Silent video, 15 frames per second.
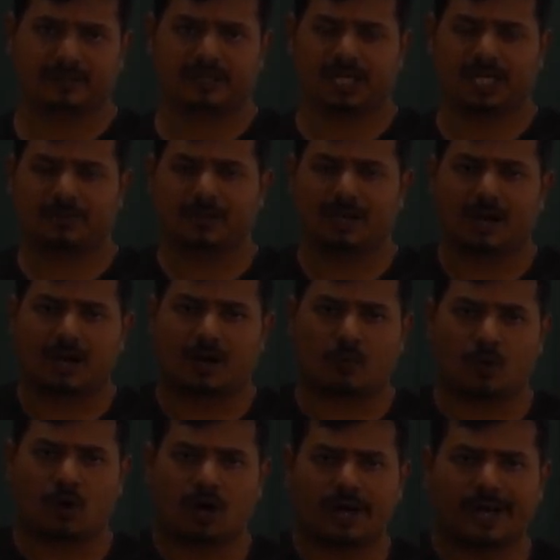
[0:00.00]
It will
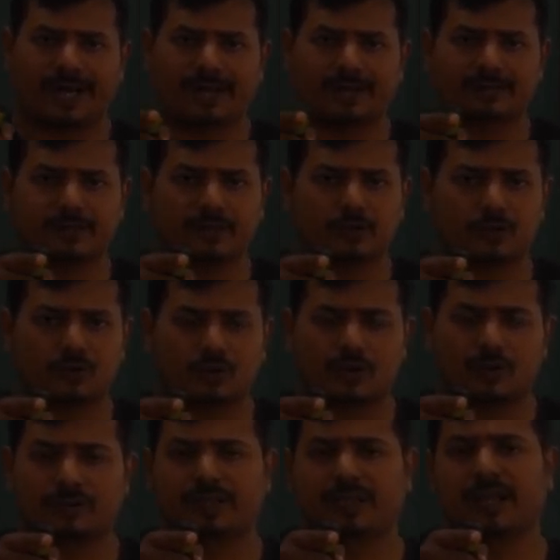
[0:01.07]
avoid
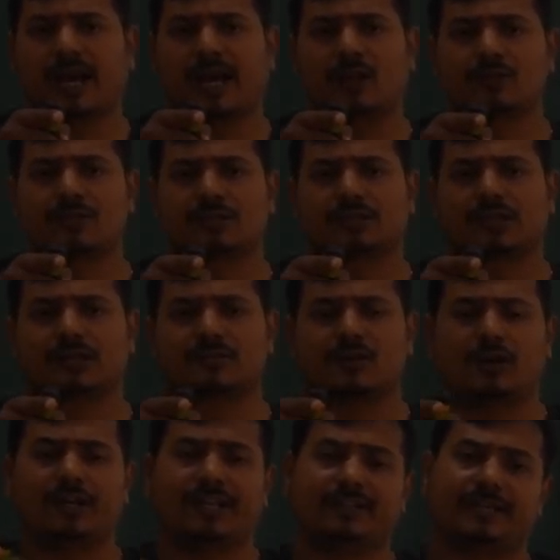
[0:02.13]
the halogen that is
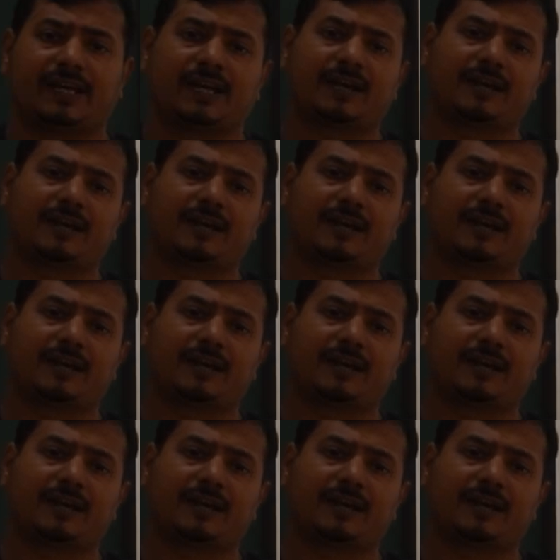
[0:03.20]
already there.